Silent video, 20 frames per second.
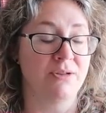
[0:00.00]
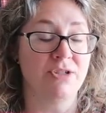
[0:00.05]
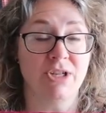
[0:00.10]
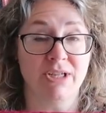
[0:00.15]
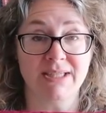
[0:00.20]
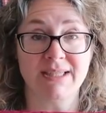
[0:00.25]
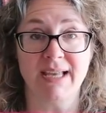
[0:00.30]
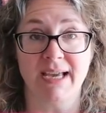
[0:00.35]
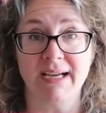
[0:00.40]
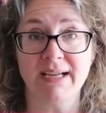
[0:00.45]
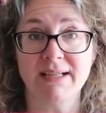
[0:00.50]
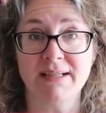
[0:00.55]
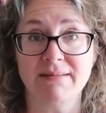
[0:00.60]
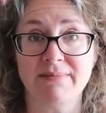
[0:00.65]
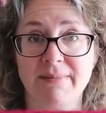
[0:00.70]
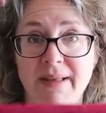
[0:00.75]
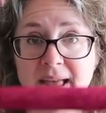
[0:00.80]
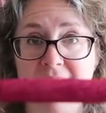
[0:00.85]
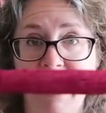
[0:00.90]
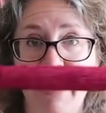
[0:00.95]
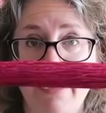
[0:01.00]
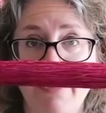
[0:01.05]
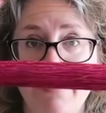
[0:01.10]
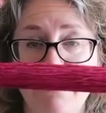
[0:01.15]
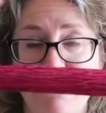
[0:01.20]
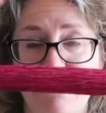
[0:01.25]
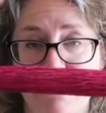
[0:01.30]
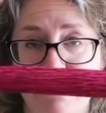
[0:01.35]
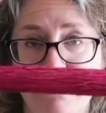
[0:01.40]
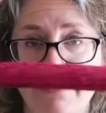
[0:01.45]
just like a hank
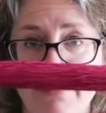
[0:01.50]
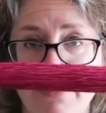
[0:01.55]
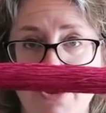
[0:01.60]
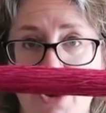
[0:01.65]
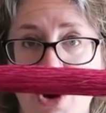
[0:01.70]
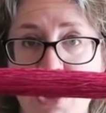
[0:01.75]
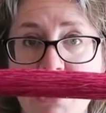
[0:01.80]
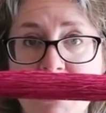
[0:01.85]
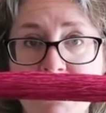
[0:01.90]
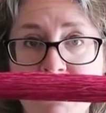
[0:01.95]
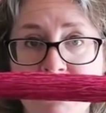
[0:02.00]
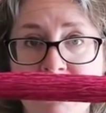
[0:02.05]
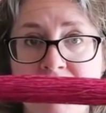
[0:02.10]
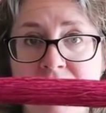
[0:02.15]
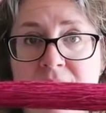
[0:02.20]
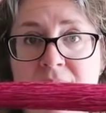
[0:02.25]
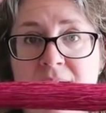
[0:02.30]
of yarn,